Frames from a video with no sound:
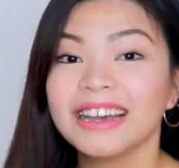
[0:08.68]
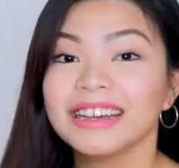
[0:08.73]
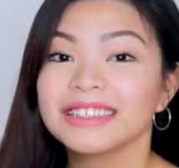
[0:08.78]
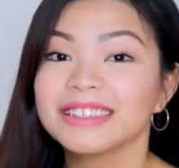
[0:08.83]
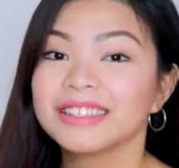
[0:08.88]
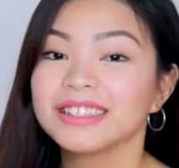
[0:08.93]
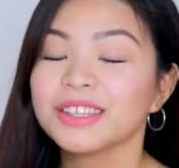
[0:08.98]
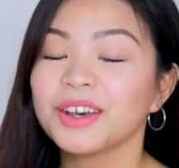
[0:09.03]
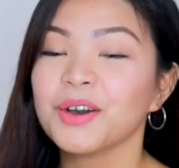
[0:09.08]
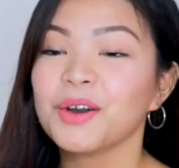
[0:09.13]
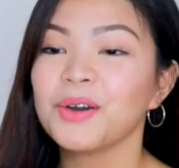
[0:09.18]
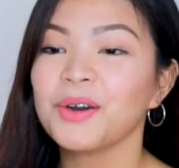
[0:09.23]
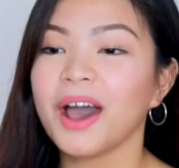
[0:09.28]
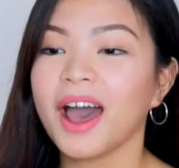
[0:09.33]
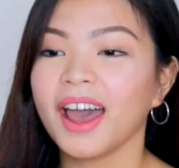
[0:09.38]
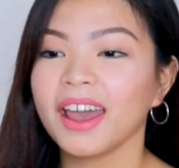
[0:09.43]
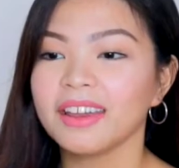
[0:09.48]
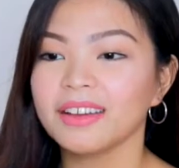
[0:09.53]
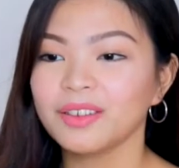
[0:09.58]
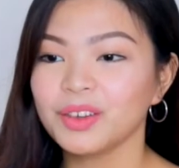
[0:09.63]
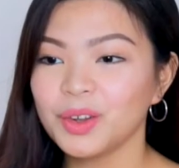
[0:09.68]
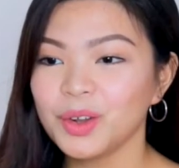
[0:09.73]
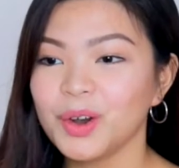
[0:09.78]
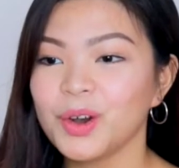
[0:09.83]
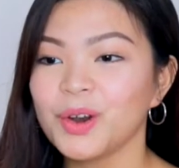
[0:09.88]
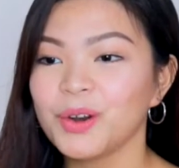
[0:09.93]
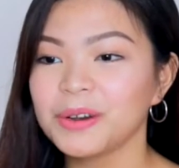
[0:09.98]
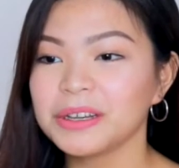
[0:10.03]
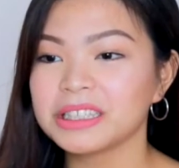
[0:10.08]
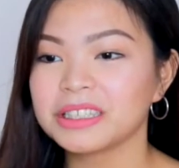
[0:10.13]
Guys, so I
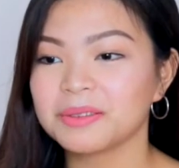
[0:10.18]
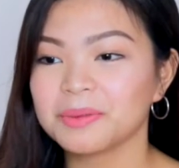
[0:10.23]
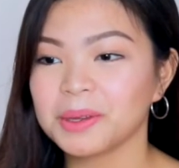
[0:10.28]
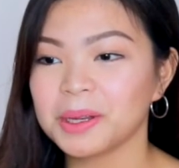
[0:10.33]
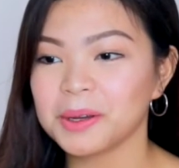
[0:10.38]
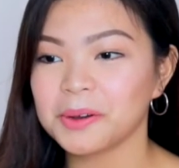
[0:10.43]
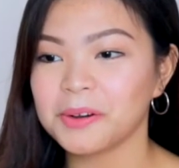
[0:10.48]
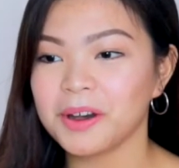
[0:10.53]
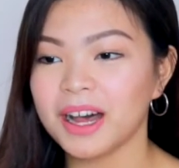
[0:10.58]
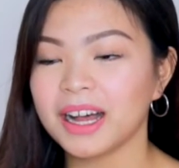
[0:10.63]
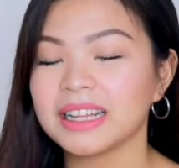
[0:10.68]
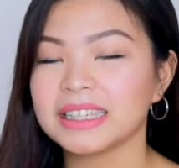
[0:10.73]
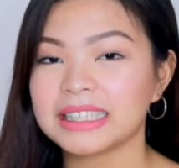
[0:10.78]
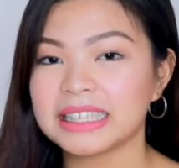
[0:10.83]
know it's been a while